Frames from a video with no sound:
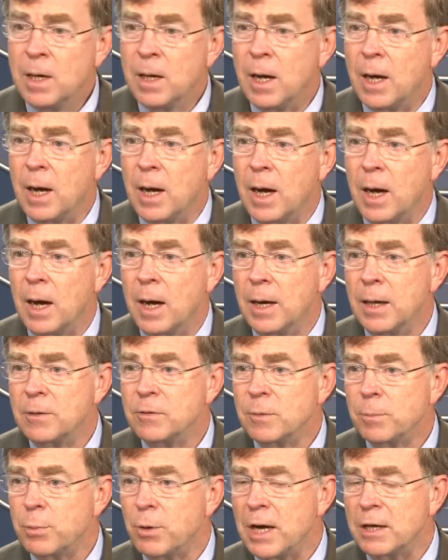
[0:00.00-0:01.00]

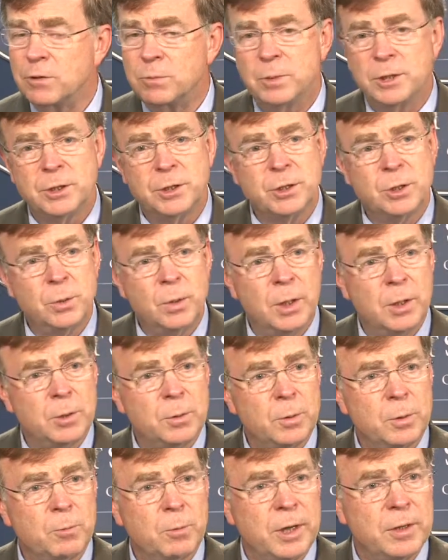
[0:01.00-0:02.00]
It's approximately
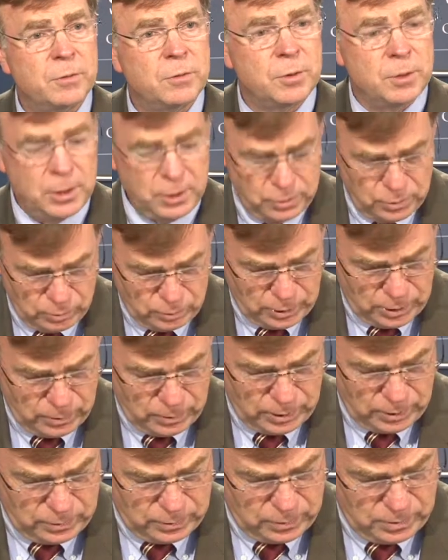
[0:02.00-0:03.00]
200 residential
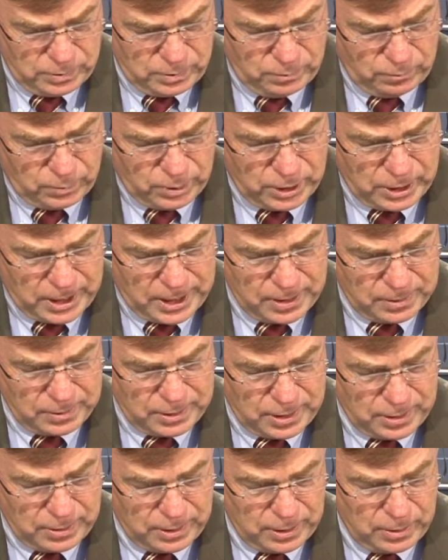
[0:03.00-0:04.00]
units for the
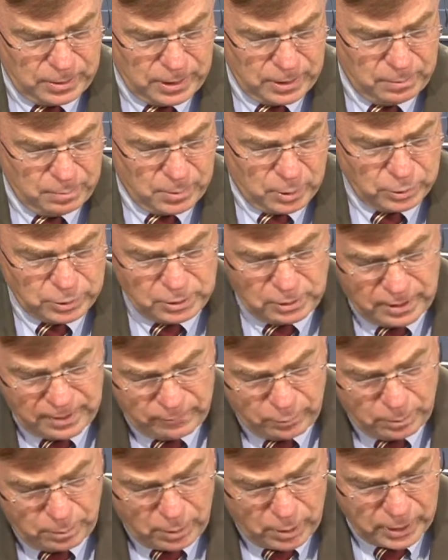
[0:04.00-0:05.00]
downtown area,
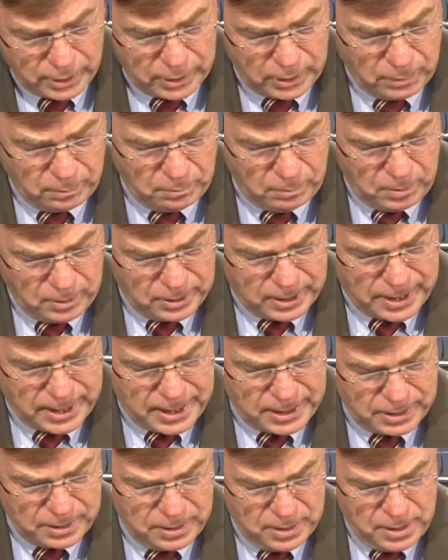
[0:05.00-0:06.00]
multi-level parking
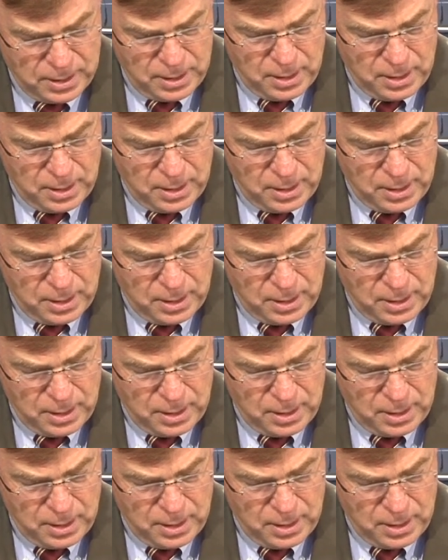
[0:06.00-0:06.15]
deck.